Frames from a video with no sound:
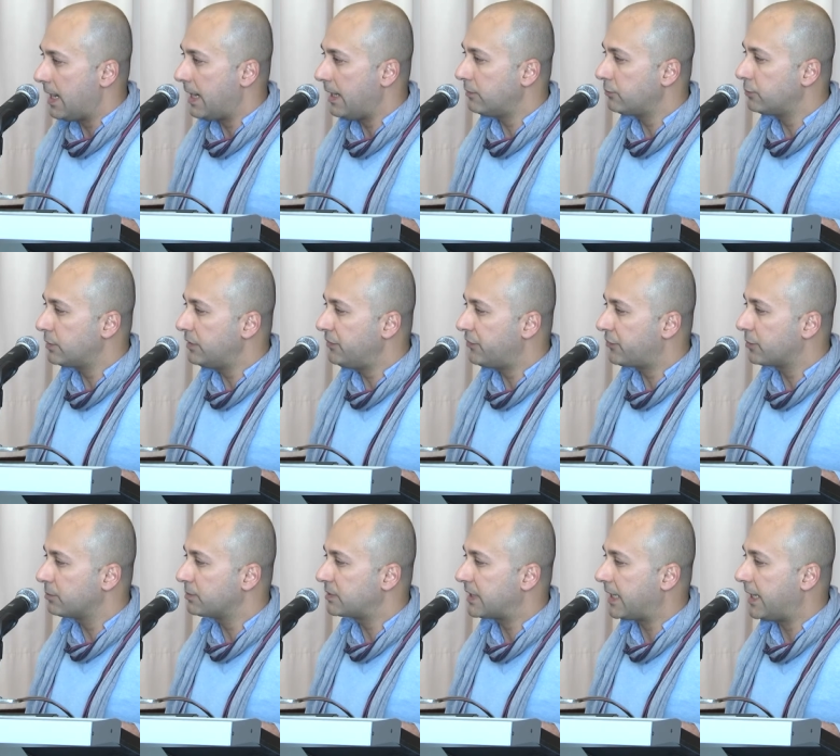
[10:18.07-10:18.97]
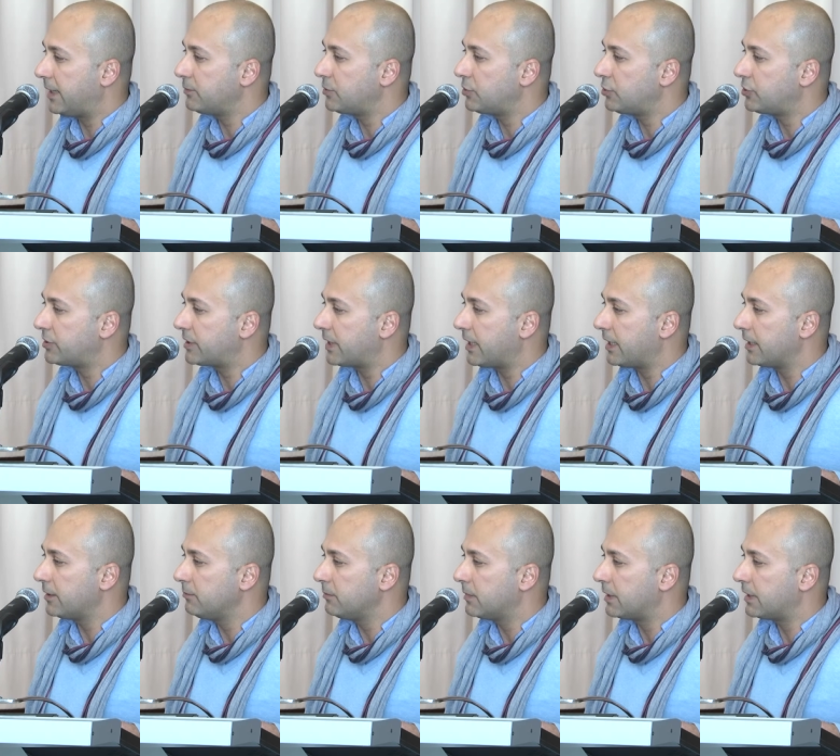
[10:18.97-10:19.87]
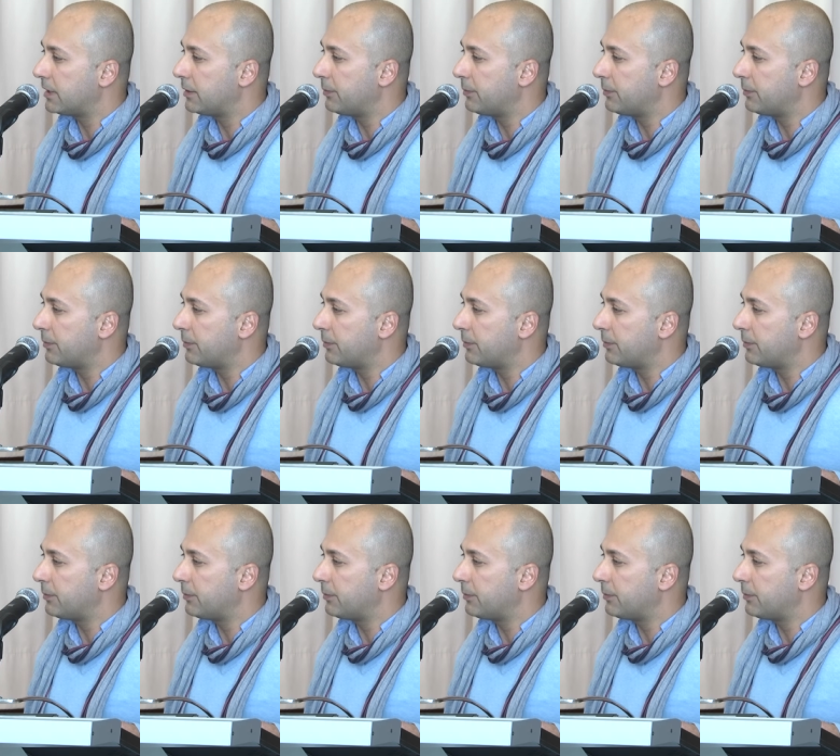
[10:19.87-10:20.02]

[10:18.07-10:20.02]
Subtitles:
I read from time to time